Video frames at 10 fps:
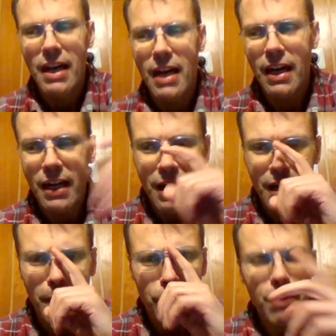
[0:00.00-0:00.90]

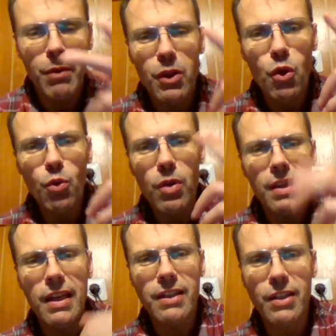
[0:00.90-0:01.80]
There were two
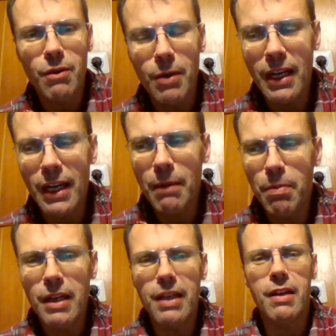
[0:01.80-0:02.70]
things that were
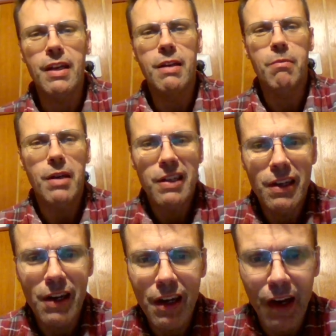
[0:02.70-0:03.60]
happening in my
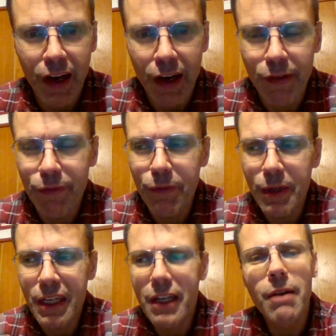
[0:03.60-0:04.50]
early life
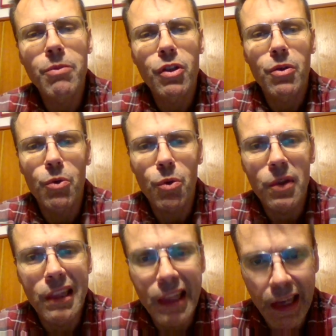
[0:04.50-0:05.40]
when it comes to
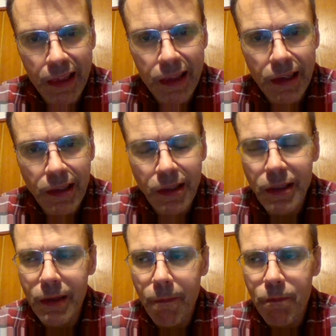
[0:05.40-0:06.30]

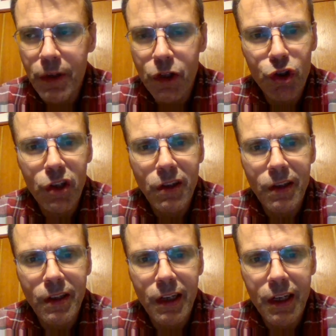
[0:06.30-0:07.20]
dentists, just
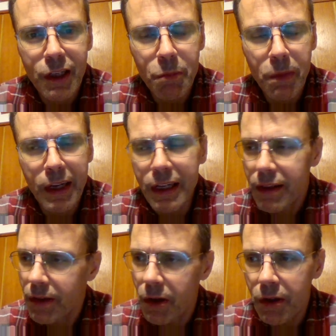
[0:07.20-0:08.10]
as I
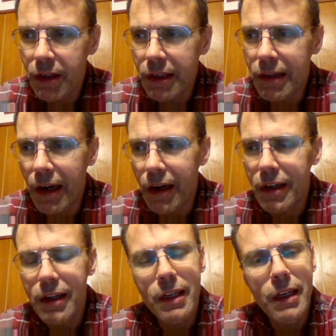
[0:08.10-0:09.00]
explained, not
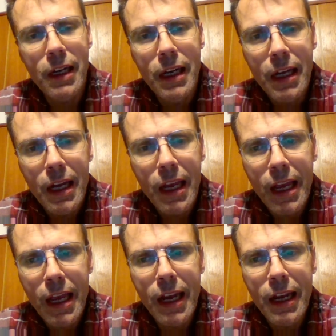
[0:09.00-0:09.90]
entirely.
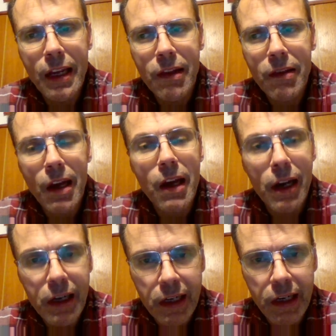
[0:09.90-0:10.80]
And
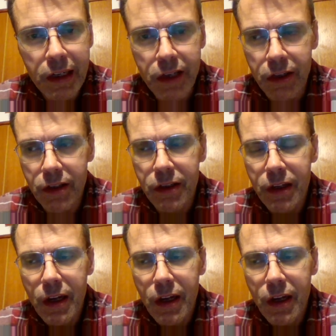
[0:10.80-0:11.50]
haircutters.